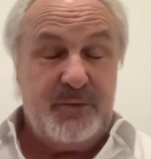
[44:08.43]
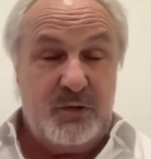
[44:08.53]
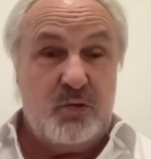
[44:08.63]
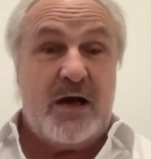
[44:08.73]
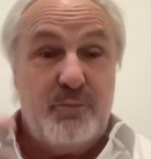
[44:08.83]

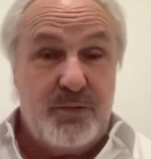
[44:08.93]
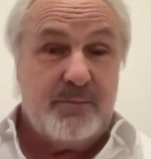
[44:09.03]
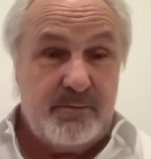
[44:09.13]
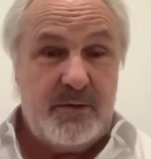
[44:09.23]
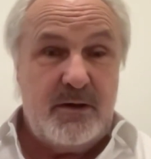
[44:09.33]
to help
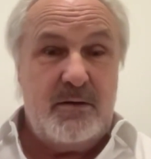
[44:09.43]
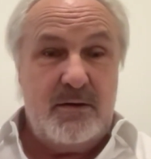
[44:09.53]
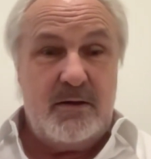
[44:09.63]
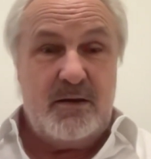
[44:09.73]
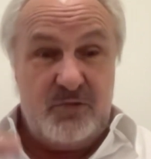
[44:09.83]
them
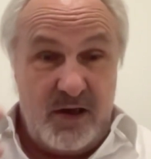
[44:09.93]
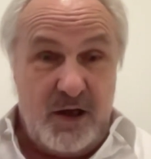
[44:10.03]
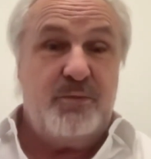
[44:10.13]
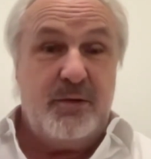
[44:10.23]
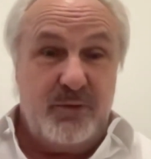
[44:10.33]
and to
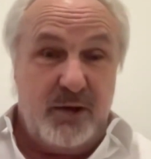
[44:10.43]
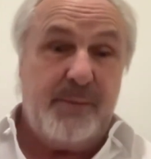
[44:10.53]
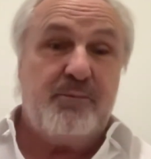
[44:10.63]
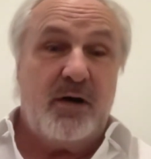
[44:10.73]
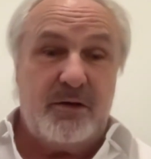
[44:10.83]
help them to be
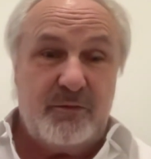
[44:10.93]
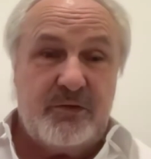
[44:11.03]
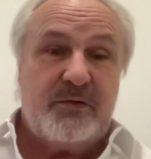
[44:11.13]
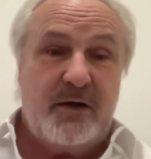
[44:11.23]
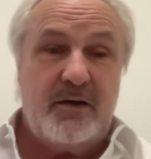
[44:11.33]
part of
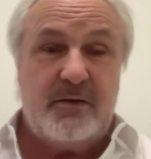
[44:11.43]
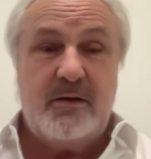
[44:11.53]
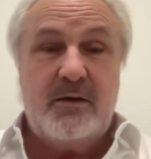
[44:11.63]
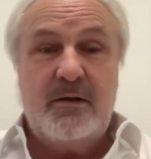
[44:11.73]
society.